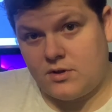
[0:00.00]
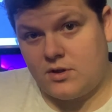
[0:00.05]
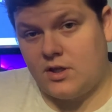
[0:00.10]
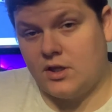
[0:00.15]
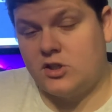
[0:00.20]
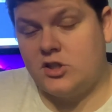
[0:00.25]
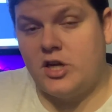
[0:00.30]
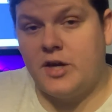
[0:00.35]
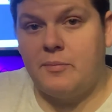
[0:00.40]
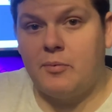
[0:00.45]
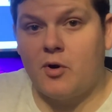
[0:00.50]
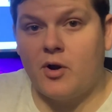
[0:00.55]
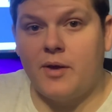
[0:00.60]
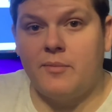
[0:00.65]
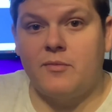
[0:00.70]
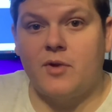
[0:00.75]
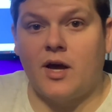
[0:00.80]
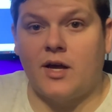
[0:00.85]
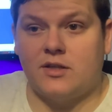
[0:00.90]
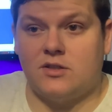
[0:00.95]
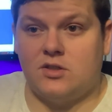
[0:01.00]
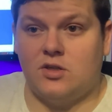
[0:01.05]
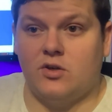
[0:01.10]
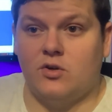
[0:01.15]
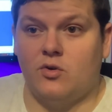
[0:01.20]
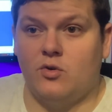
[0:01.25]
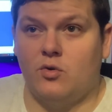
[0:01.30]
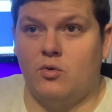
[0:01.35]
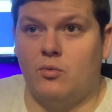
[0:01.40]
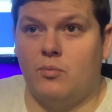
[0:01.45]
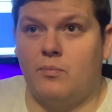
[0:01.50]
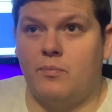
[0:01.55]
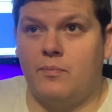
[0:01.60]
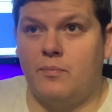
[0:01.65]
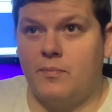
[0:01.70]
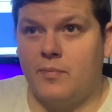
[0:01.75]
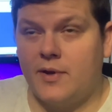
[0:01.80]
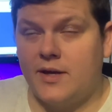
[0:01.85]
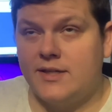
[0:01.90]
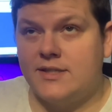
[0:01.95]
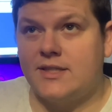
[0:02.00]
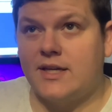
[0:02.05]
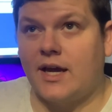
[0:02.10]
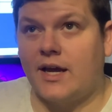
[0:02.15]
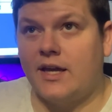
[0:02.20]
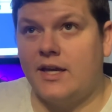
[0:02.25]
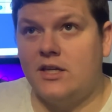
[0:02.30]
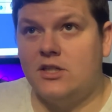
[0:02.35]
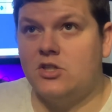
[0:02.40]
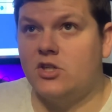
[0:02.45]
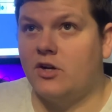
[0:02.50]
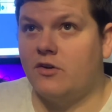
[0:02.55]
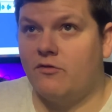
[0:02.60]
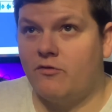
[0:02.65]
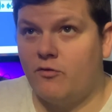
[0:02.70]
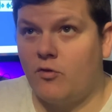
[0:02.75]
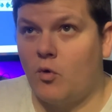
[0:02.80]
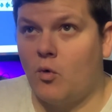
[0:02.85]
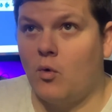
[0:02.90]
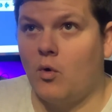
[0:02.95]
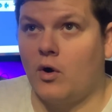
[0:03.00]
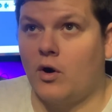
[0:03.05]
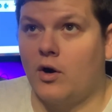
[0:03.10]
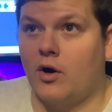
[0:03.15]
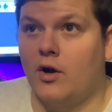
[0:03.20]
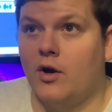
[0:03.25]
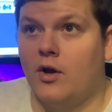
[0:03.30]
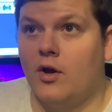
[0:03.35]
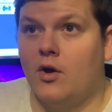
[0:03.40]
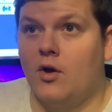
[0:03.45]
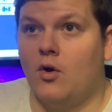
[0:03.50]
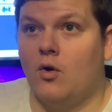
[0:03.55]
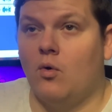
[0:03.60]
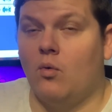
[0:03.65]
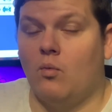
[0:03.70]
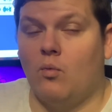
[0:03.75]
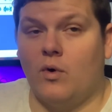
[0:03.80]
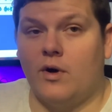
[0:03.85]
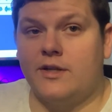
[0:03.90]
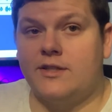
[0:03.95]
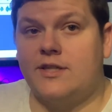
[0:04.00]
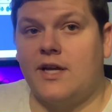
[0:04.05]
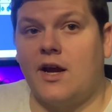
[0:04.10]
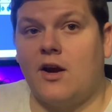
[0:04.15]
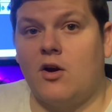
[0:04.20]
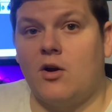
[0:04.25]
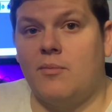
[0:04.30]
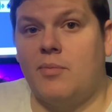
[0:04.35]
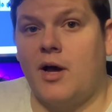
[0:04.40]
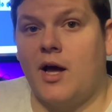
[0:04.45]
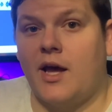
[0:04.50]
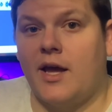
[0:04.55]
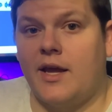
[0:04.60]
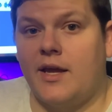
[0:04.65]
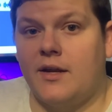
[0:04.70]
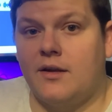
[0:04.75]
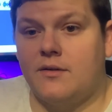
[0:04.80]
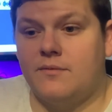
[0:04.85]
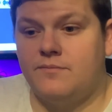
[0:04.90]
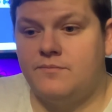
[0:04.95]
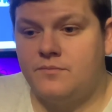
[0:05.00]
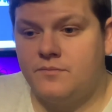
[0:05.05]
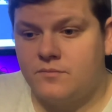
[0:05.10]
the cheaper M.2 PCIe Gen 4 1 terabyte